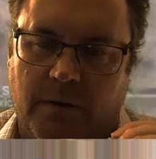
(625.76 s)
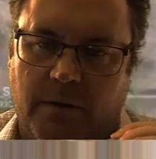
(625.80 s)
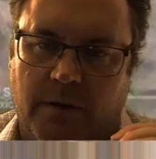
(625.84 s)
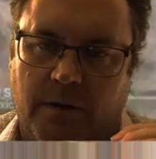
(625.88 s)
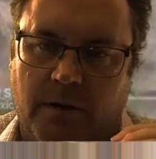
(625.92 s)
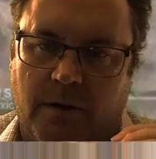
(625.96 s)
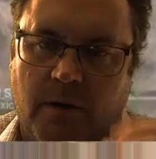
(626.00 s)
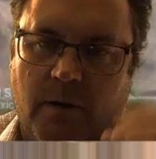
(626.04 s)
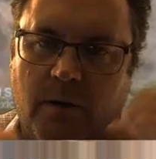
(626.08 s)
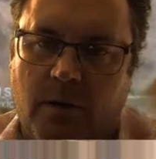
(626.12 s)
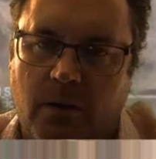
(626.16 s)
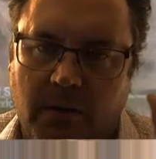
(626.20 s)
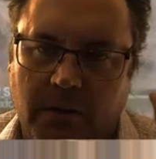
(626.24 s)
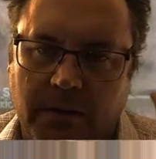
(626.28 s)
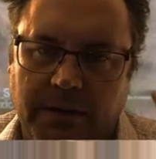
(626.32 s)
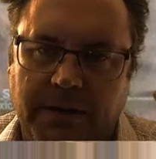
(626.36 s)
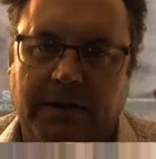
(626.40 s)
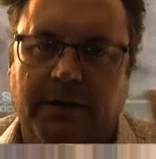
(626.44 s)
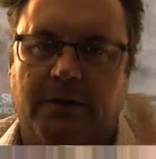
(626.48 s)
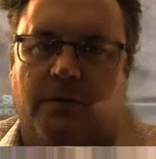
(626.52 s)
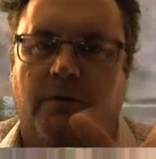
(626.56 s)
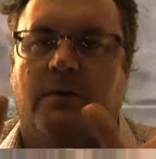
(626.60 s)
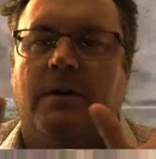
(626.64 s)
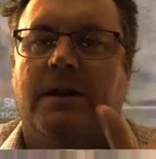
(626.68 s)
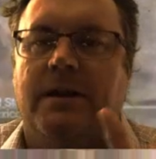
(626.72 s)
all in
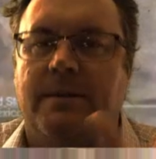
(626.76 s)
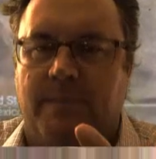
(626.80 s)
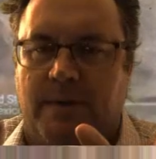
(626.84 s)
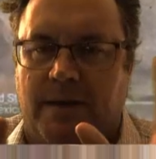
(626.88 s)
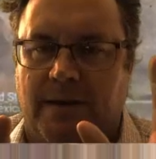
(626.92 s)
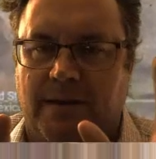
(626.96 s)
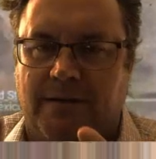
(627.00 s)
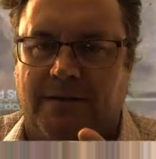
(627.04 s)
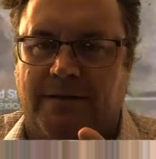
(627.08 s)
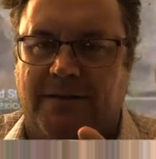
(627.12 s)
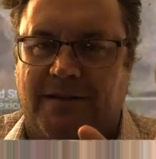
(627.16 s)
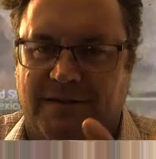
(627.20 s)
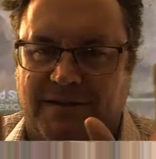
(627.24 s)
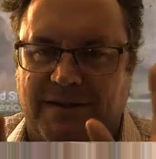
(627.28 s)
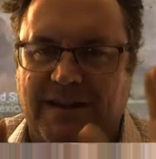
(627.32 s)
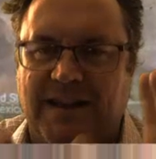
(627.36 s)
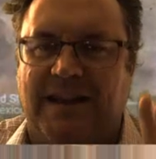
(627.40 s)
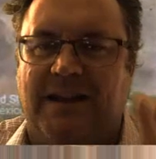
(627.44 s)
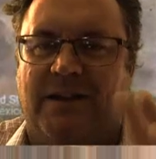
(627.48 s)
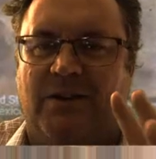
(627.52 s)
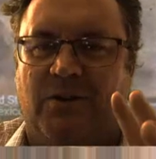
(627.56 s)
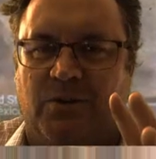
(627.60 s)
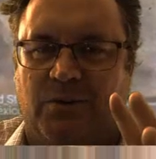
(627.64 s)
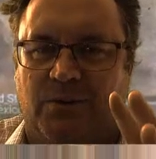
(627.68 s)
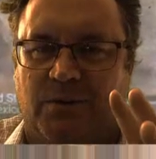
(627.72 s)
agreement, the
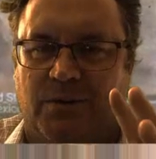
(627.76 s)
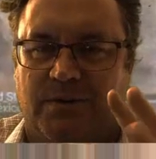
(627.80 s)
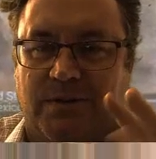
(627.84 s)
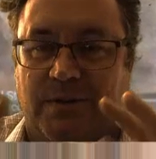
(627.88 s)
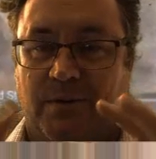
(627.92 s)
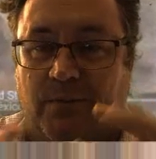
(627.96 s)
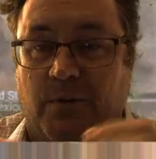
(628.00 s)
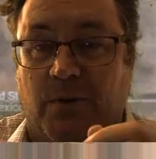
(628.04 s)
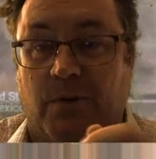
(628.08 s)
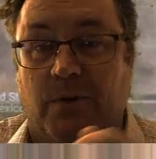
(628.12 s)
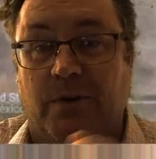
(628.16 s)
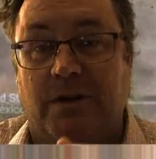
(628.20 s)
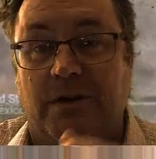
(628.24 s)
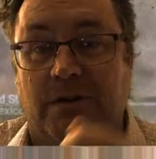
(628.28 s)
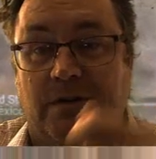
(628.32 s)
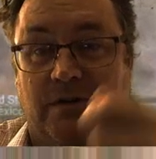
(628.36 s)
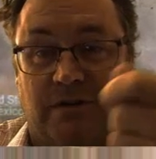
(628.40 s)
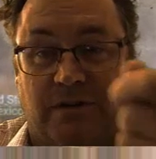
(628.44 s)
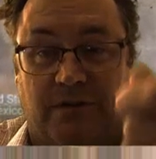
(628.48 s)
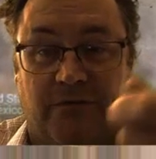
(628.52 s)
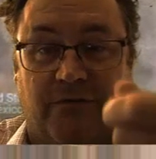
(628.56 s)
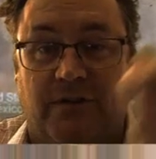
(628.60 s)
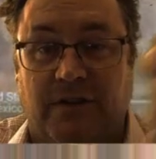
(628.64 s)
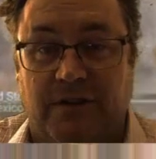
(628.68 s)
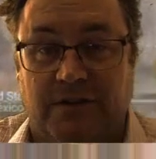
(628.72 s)
stakeholders, that we're going to use
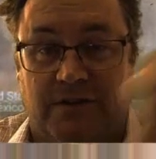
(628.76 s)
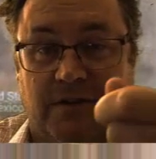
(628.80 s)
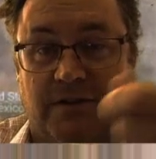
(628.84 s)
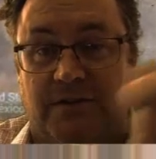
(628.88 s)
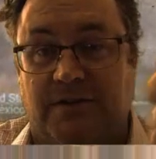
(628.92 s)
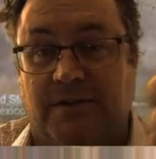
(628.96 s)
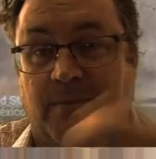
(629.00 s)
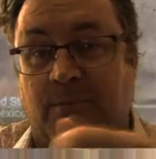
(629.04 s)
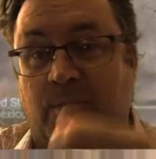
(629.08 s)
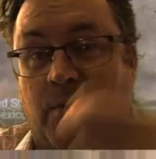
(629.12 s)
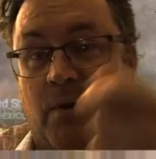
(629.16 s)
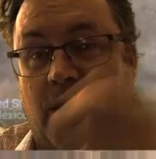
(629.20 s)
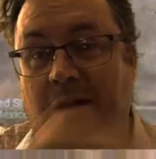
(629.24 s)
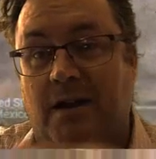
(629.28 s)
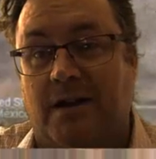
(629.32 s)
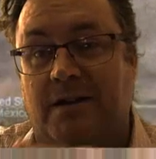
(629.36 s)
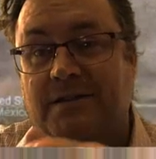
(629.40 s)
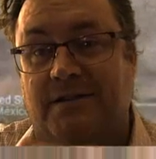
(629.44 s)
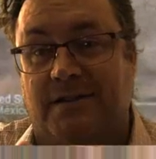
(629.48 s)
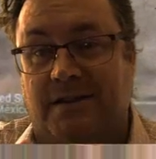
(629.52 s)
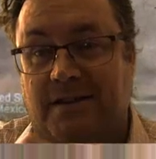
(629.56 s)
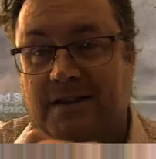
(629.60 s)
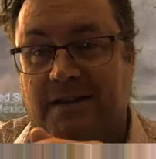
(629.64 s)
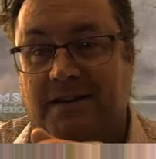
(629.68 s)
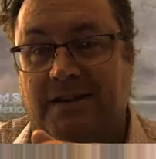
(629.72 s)
the fish as the
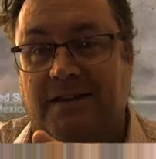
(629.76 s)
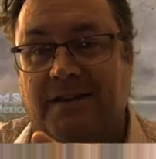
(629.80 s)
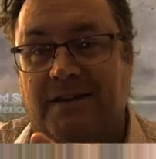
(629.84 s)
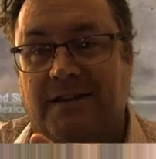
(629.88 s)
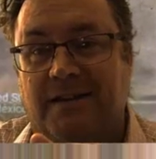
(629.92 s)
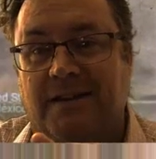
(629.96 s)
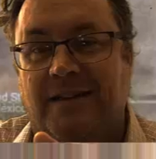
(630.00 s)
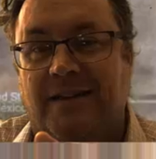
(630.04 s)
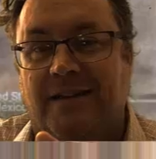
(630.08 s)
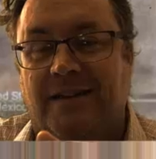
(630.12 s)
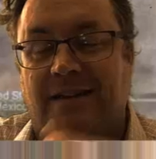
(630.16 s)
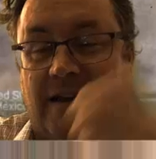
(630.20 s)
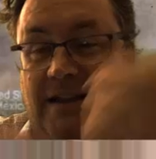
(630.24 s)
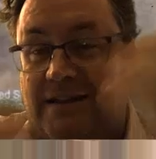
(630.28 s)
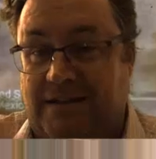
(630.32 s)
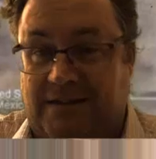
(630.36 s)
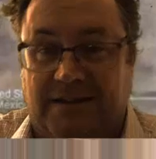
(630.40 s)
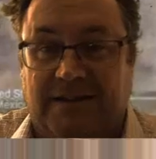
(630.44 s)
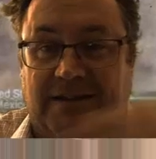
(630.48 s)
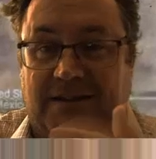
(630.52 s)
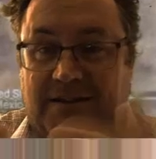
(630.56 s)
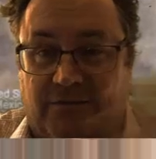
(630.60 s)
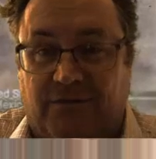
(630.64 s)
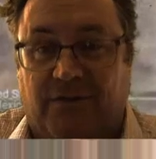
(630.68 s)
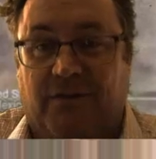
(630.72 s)
proxy, at
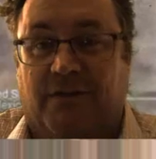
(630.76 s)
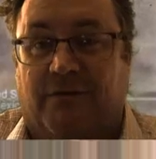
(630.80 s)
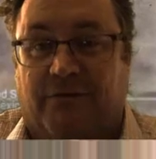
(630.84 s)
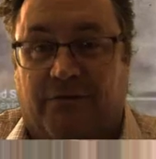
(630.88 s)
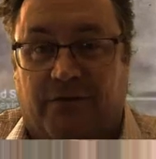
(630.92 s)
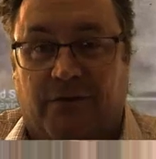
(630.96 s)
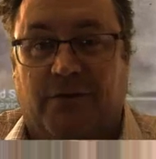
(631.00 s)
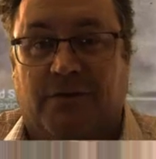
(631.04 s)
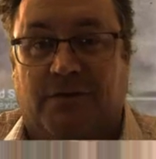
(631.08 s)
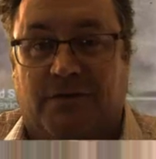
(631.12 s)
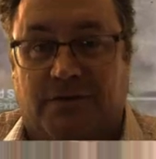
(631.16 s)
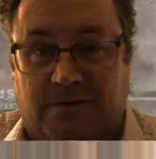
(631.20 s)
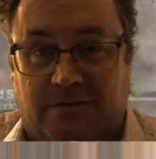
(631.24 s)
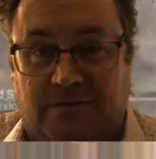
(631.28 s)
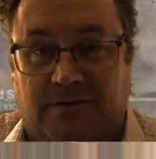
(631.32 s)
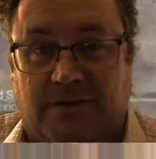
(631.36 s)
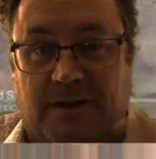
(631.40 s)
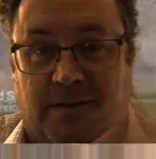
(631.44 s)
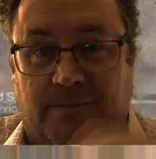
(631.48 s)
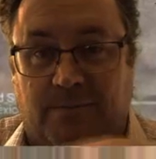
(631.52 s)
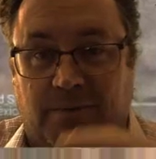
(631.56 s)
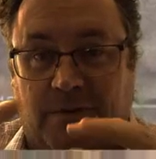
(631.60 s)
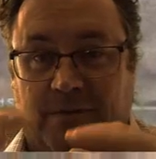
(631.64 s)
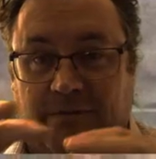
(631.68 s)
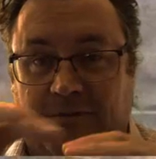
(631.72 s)
least for the first
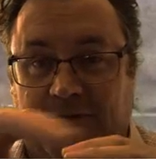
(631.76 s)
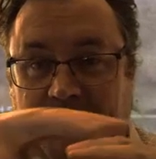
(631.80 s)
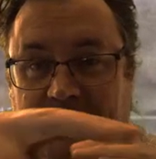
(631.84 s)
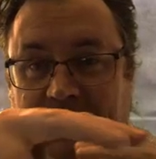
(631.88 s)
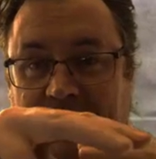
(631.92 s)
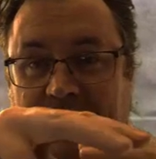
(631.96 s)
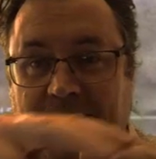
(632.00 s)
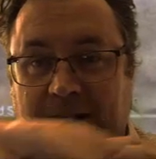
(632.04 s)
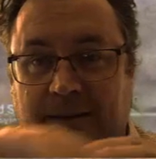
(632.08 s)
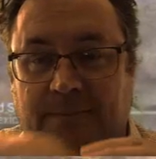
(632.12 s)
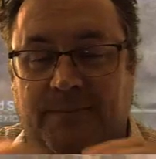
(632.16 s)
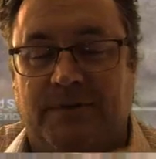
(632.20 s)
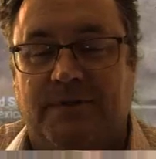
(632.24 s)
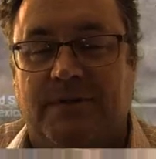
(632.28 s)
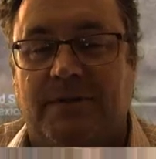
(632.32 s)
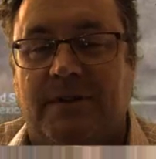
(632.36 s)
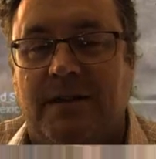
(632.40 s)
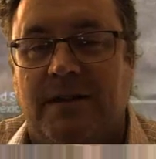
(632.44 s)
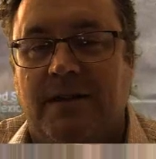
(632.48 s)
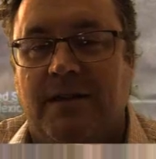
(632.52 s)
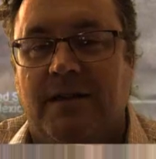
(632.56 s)
couple of steps.